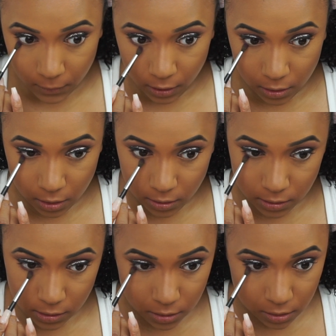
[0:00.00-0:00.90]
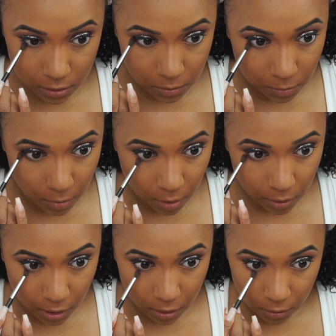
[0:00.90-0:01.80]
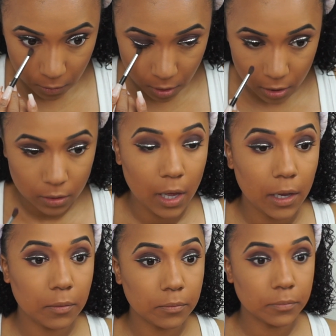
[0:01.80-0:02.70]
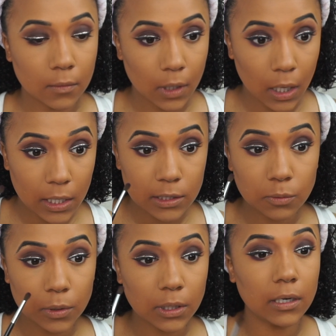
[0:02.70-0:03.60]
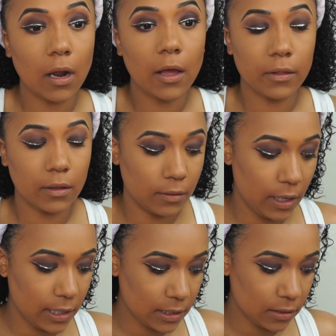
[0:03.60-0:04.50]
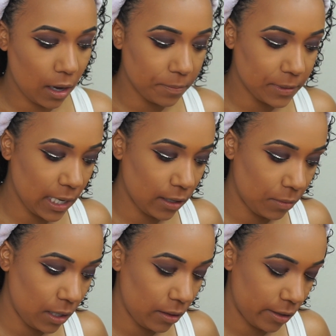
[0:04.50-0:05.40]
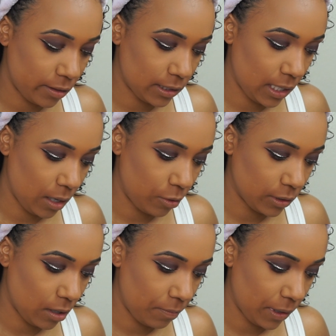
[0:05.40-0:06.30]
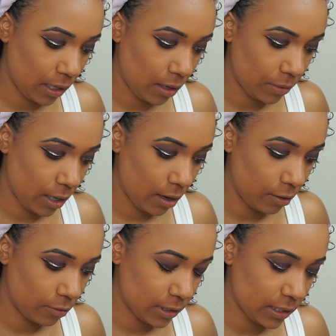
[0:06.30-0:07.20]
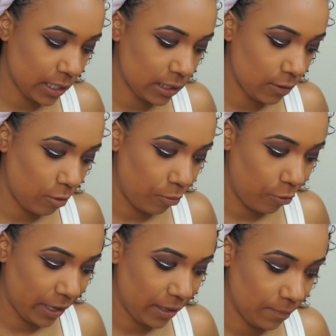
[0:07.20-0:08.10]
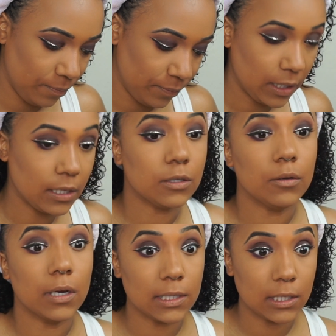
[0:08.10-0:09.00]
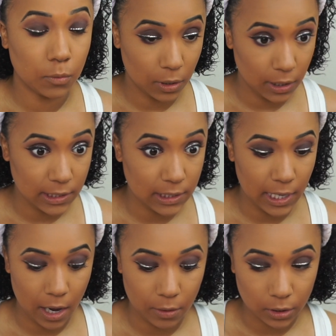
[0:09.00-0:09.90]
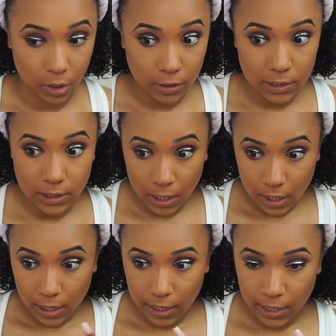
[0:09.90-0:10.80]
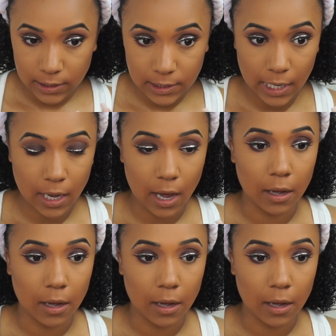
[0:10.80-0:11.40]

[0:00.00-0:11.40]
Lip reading: and just smoke it on the waterline. And it's really not, it's upsetting me that this camera is not picking up the colors, because that's the whole point, is so you guys can really see how it looks. It's like